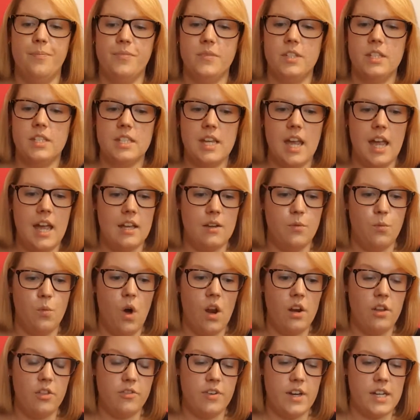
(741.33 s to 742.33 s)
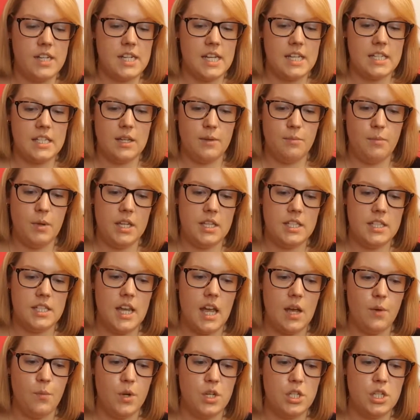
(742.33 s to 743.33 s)
set, one of the Fantastic Beasts
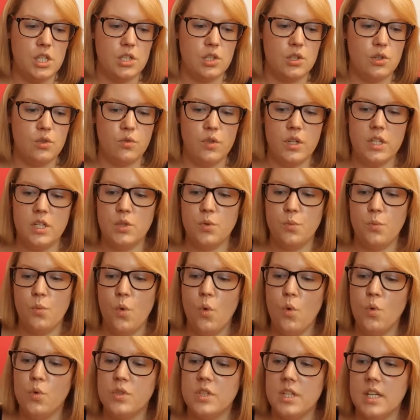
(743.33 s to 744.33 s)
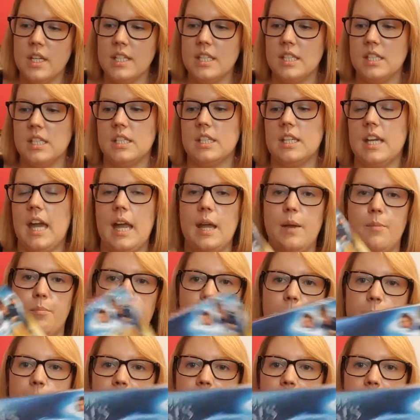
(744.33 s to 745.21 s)
set, which is Grindelwald's Escape.